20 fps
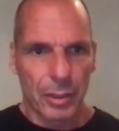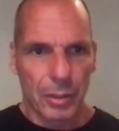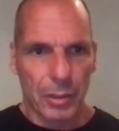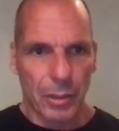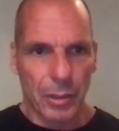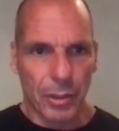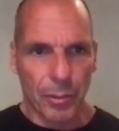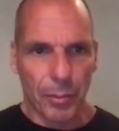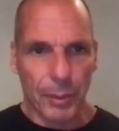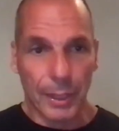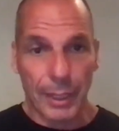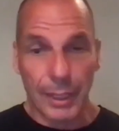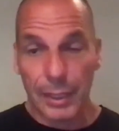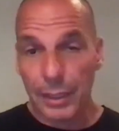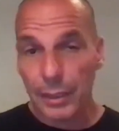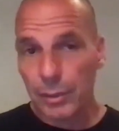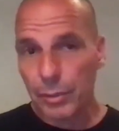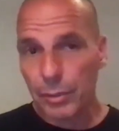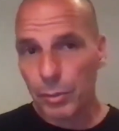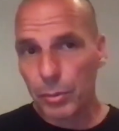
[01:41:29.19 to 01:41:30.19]
all the
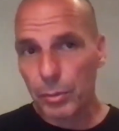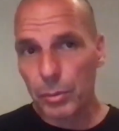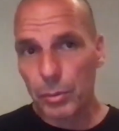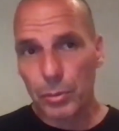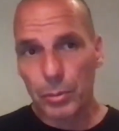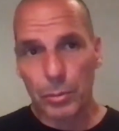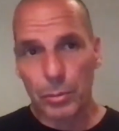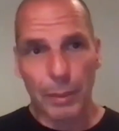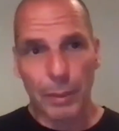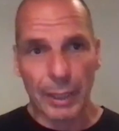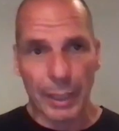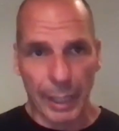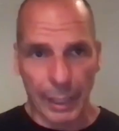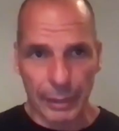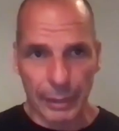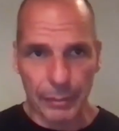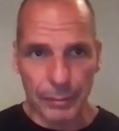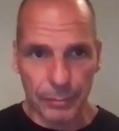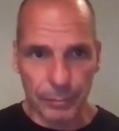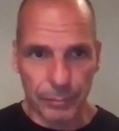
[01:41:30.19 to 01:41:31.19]
way to
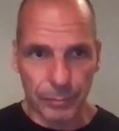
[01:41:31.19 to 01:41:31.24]
Belgrade.